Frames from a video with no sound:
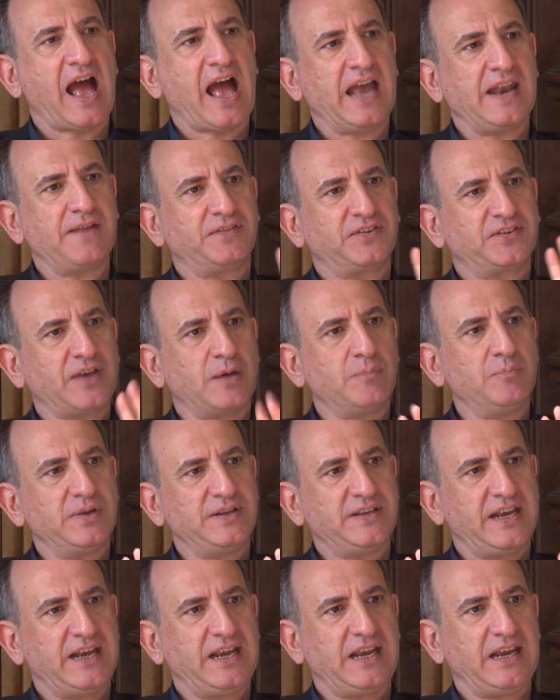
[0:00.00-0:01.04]
and if
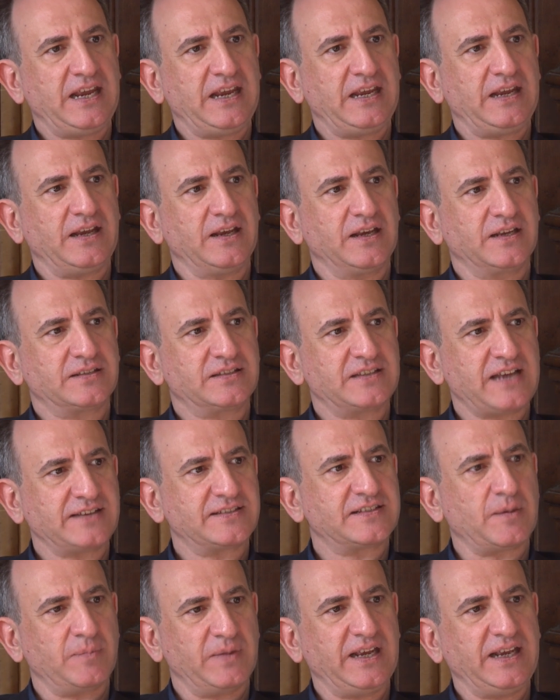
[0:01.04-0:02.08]
somebody says
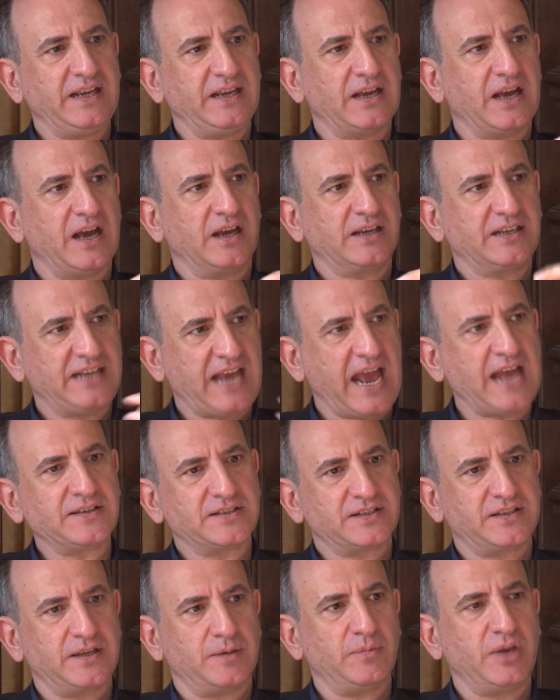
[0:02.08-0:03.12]
something
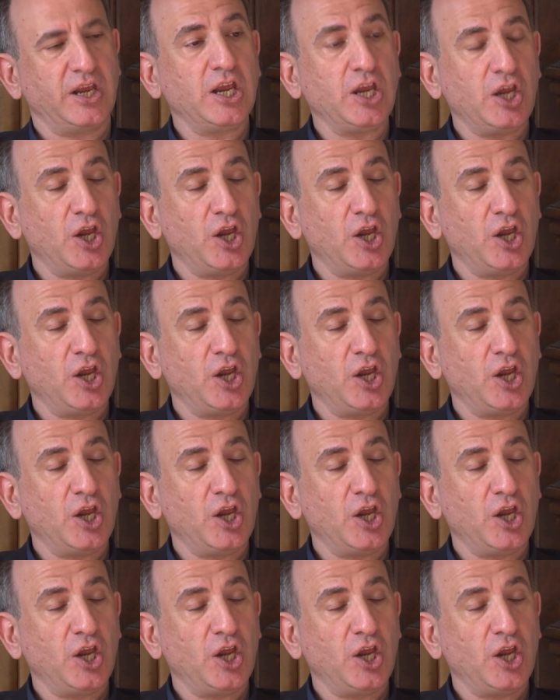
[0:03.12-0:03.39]
against them,